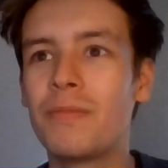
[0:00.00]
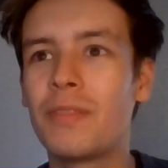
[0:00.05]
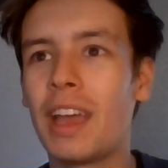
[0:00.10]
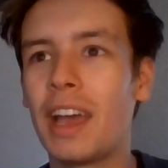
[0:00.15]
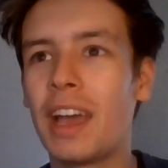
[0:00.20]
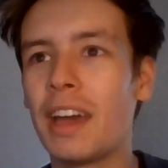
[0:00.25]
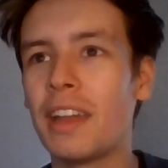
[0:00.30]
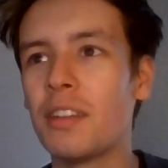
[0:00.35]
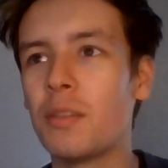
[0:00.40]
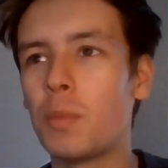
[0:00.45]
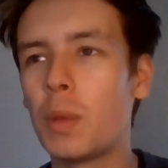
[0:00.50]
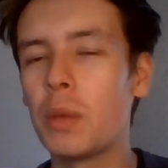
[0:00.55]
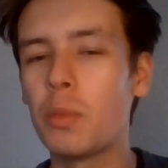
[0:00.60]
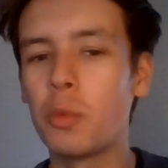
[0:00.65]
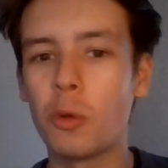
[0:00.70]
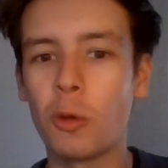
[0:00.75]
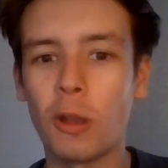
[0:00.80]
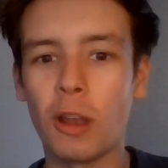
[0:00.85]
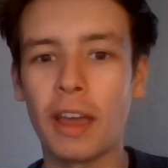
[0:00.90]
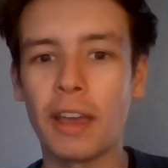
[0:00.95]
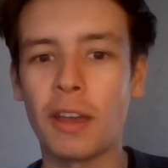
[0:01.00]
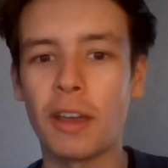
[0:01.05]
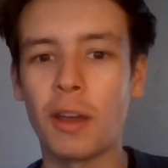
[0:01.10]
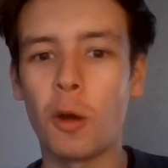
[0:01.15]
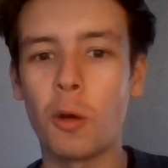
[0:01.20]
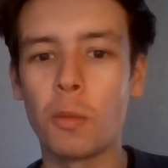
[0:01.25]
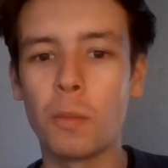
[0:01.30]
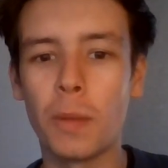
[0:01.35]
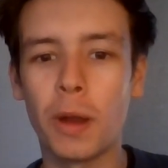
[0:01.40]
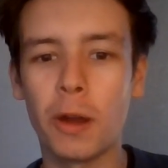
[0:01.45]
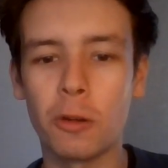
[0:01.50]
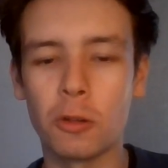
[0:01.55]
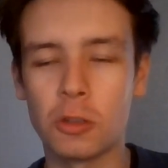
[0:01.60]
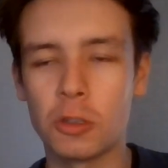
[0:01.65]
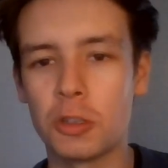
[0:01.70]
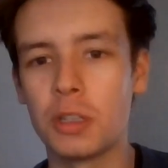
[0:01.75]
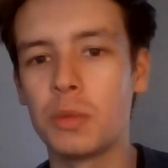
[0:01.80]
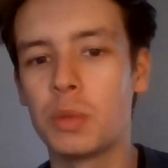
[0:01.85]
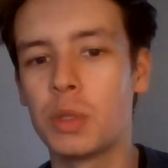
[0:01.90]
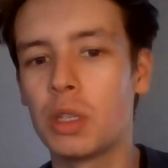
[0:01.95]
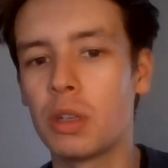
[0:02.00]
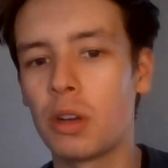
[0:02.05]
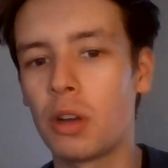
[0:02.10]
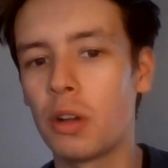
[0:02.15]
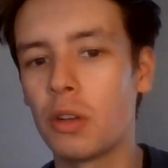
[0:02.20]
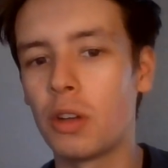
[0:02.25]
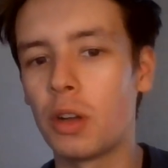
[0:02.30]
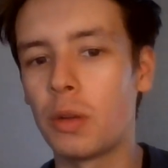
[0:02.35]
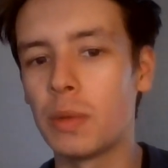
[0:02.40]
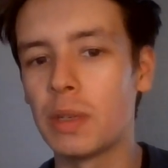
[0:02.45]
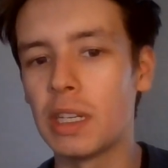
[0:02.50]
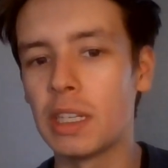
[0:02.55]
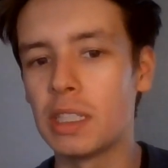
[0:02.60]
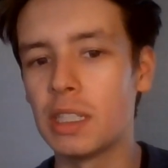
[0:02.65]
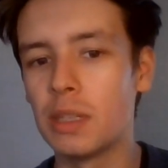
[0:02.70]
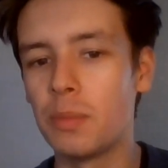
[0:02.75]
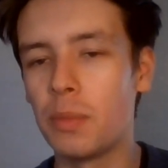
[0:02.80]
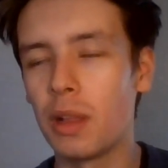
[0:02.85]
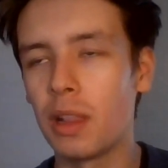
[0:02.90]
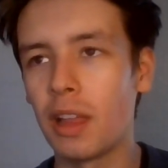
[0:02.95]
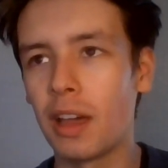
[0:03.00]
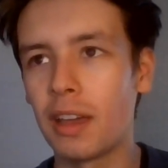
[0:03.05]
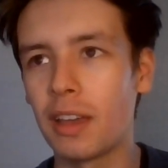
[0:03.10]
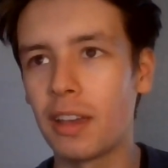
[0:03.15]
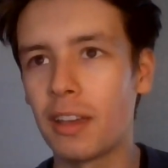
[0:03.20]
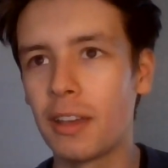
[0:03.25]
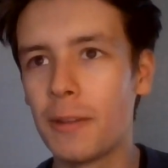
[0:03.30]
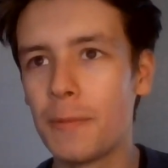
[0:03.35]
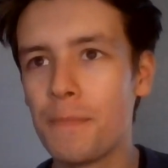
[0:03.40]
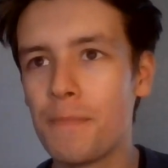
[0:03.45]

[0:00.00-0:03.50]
And people were like, oh, Meryl Streep should have got nominated. But, like,